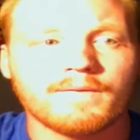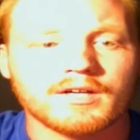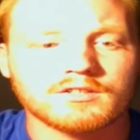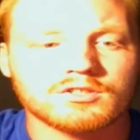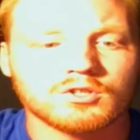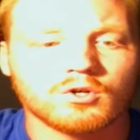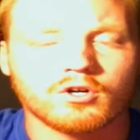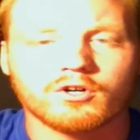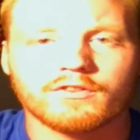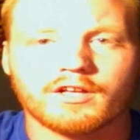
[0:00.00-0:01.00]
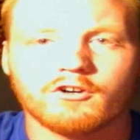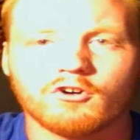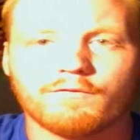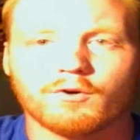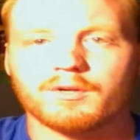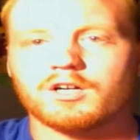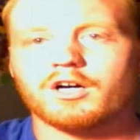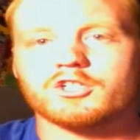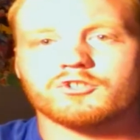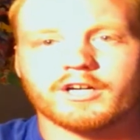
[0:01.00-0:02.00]
And so her and the hero form a
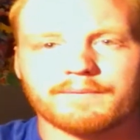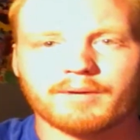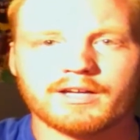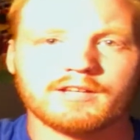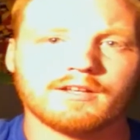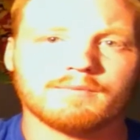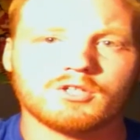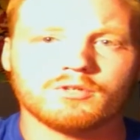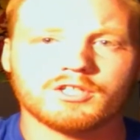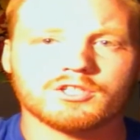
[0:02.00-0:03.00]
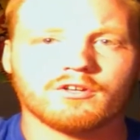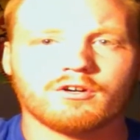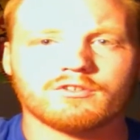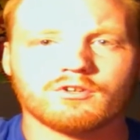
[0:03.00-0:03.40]
contract binding them to each other,